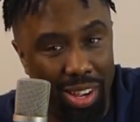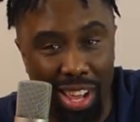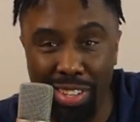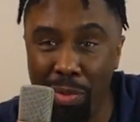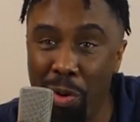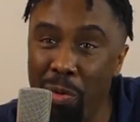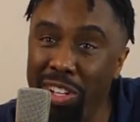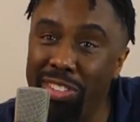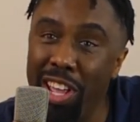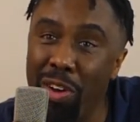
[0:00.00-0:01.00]
I said, we will
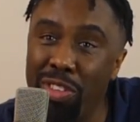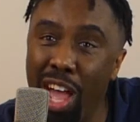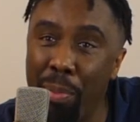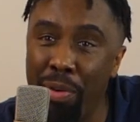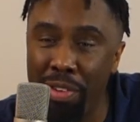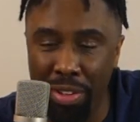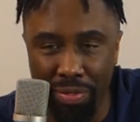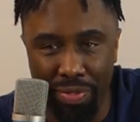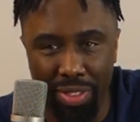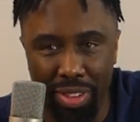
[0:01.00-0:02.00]
stay on top of it.
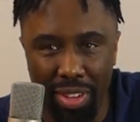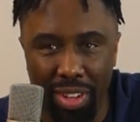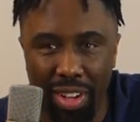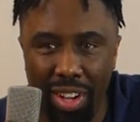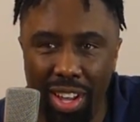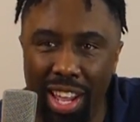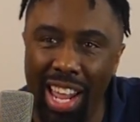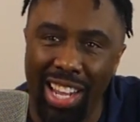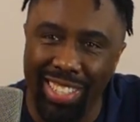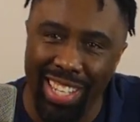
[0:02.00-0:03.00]
And
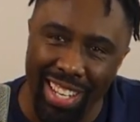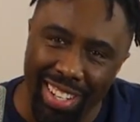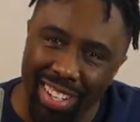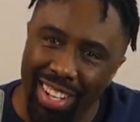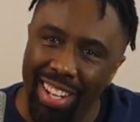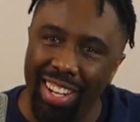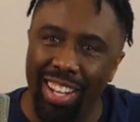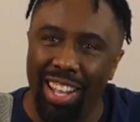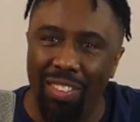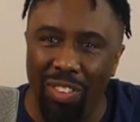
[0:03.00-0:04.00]
like I said,
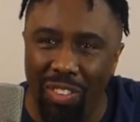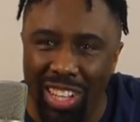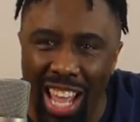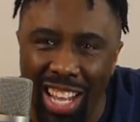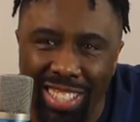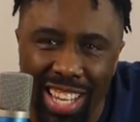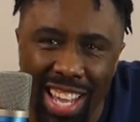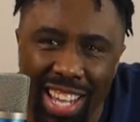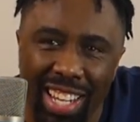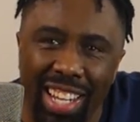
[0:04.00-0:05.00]
and with that
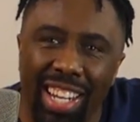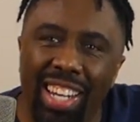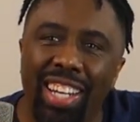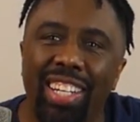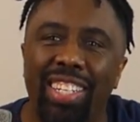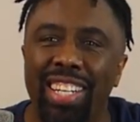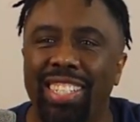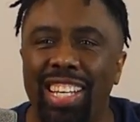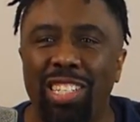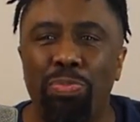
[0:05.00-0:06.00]
said, this
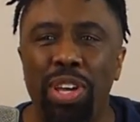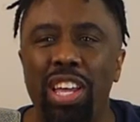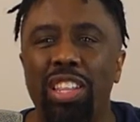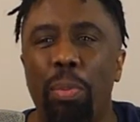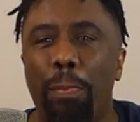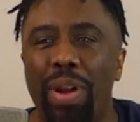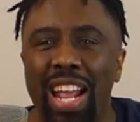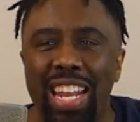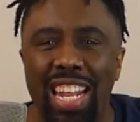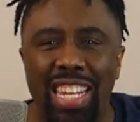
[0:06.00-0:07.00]
has been the
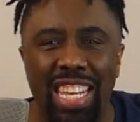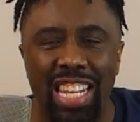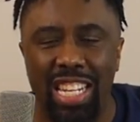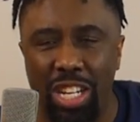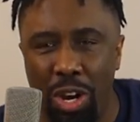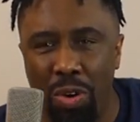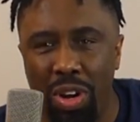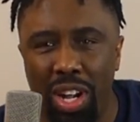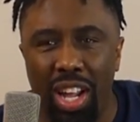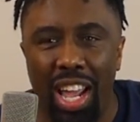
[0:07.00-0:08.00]
Brandon T Show,
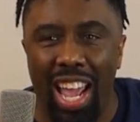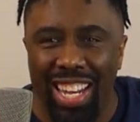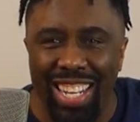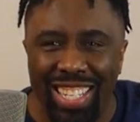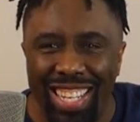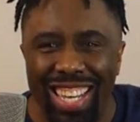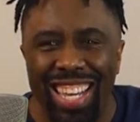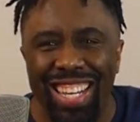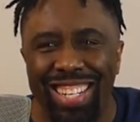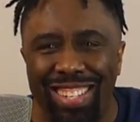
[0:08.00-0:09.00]
and this
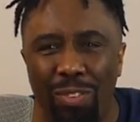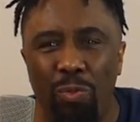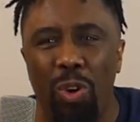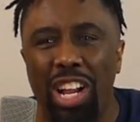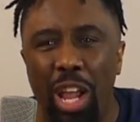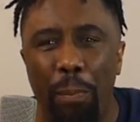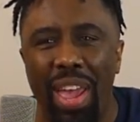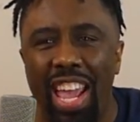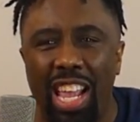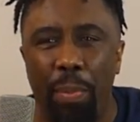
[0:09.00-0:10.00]
is the Working
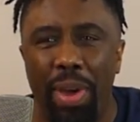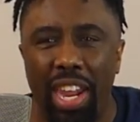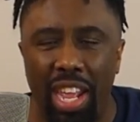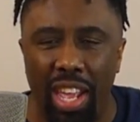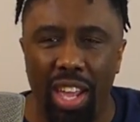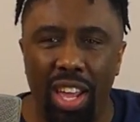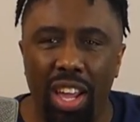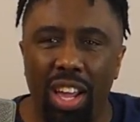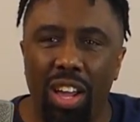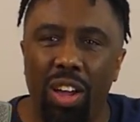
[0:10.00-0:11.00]
Man Committee.
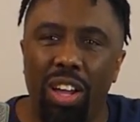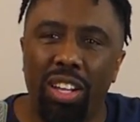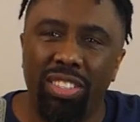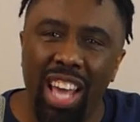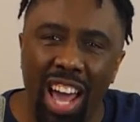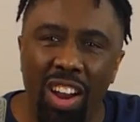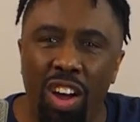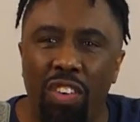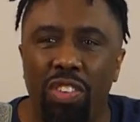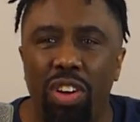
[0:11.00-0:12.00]
Sign
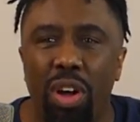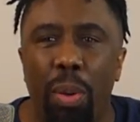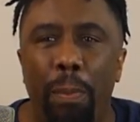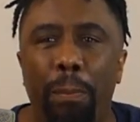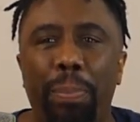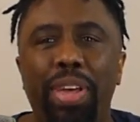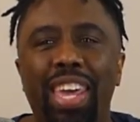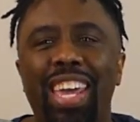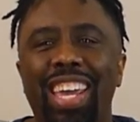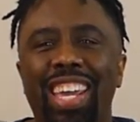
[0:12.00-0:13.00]
off.
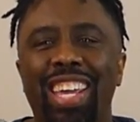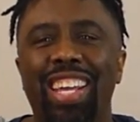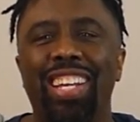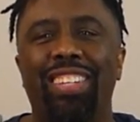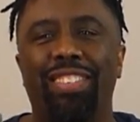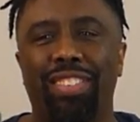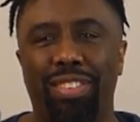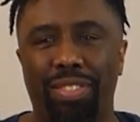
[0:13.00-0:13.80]
Peace.